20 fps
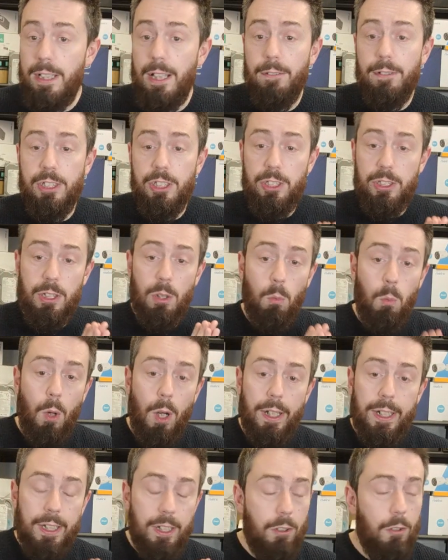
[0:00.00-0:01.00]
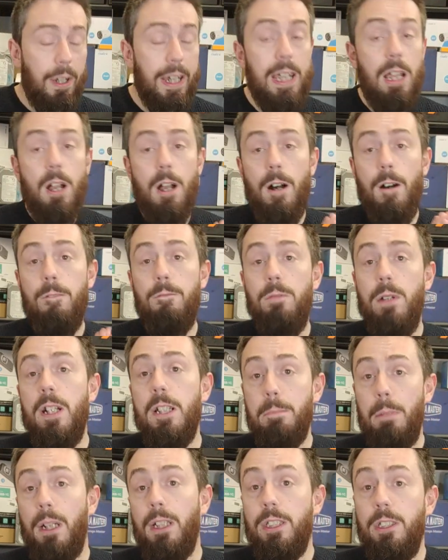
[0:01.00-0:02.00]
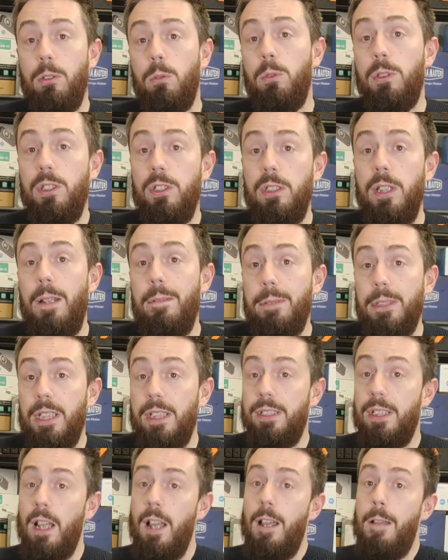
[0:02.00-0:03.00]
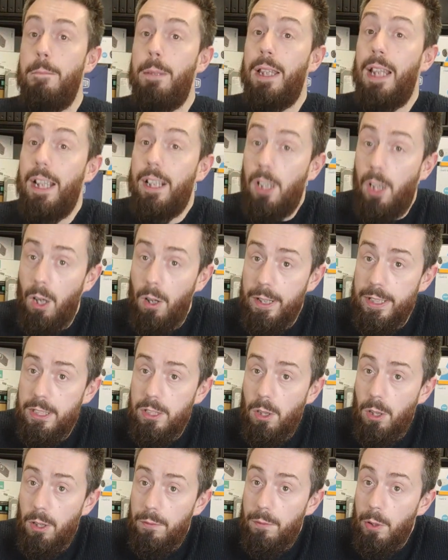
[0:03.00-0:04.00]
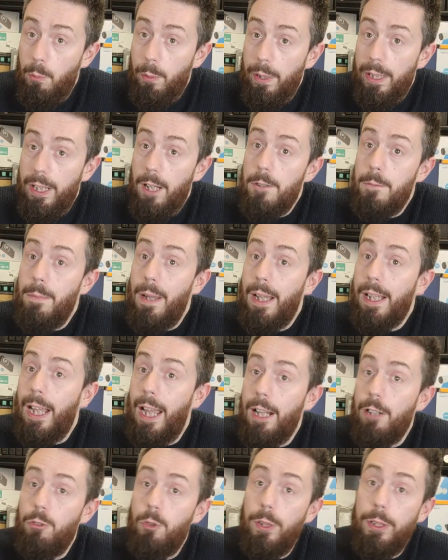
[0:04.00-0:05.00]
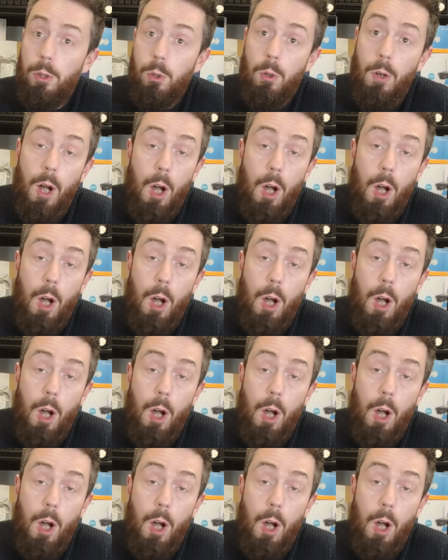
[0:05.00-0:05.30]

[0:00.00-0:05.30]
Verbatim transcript: There is just a wider degree of first-party tools and services, be they client-side for your Windows, Mac, Android